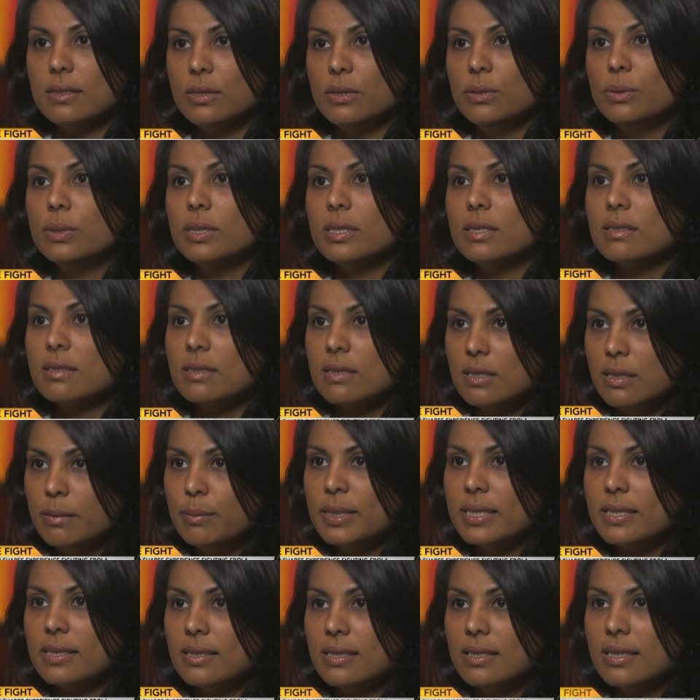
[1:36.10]
the unit is
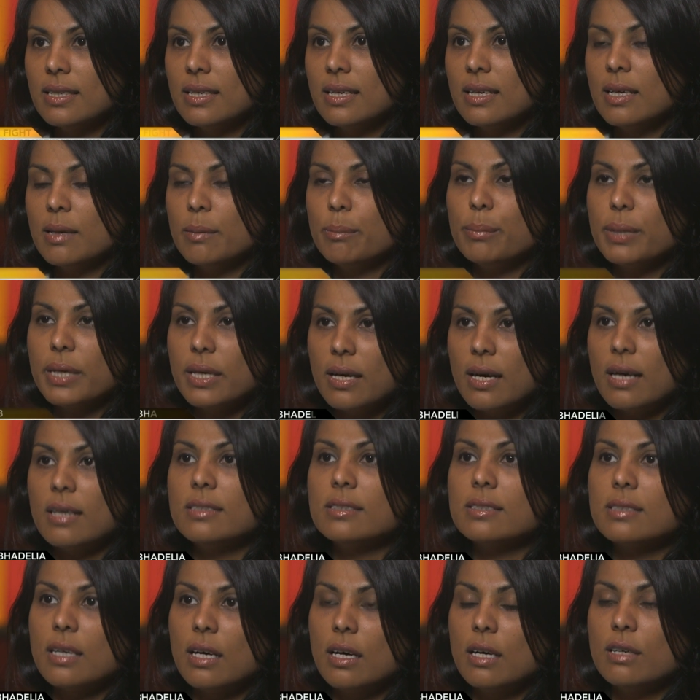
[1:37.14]
limited
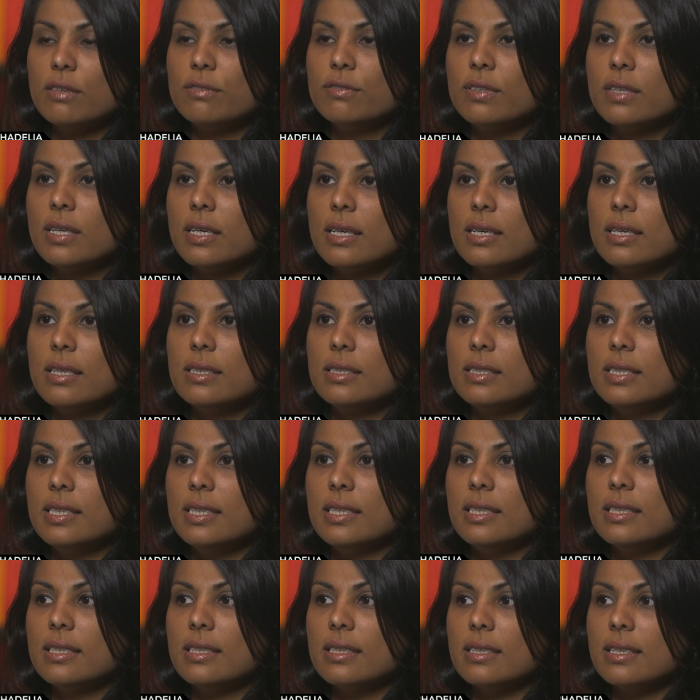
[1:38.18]
because of
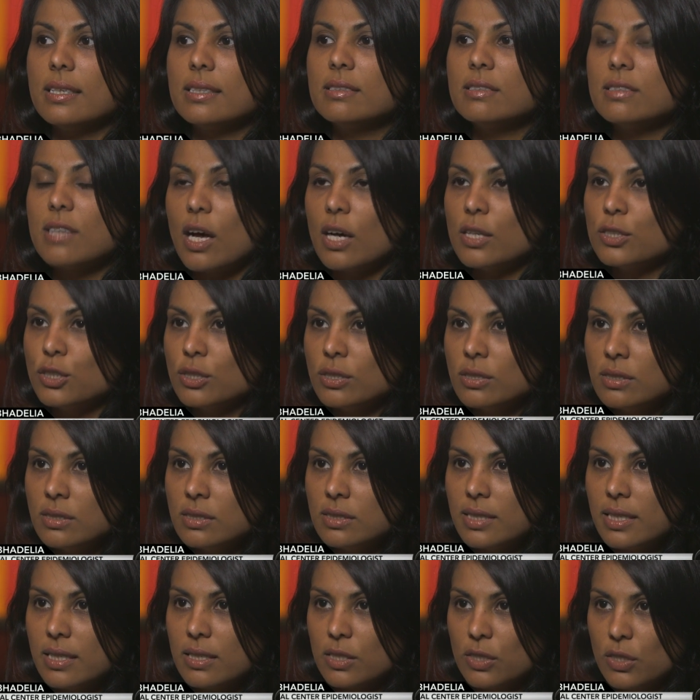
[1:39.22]
the exhaustion
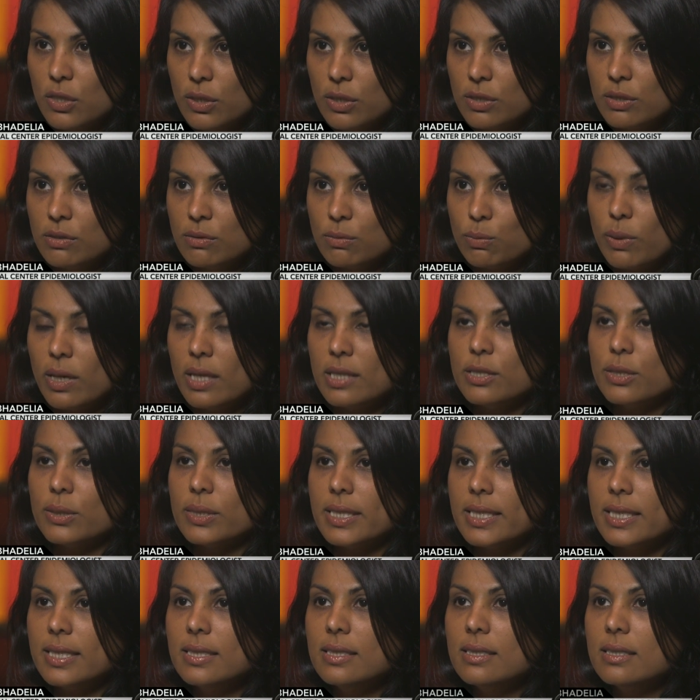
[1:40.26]
that occurs while you're
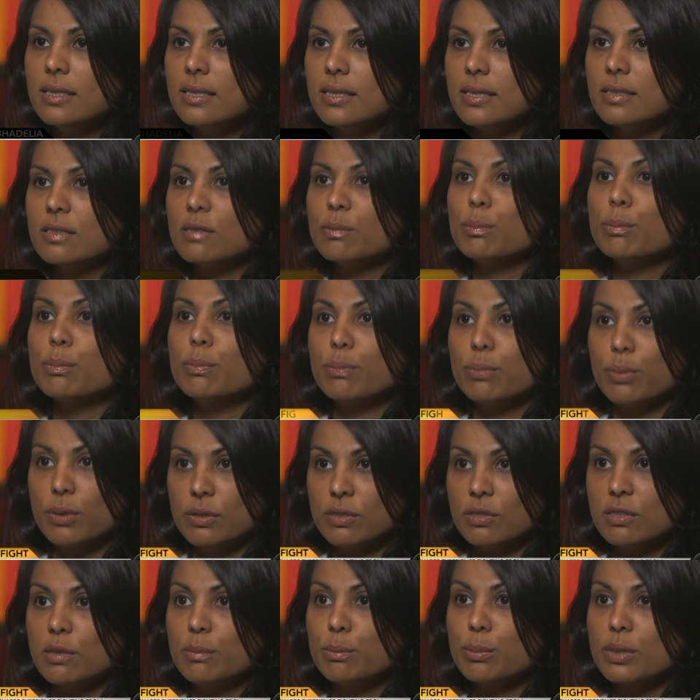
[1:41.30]
in this
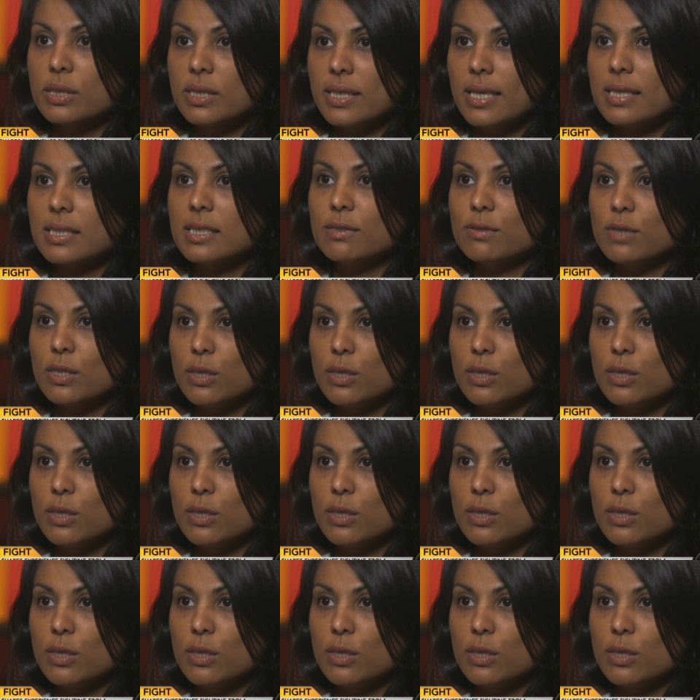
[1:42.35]
personal protective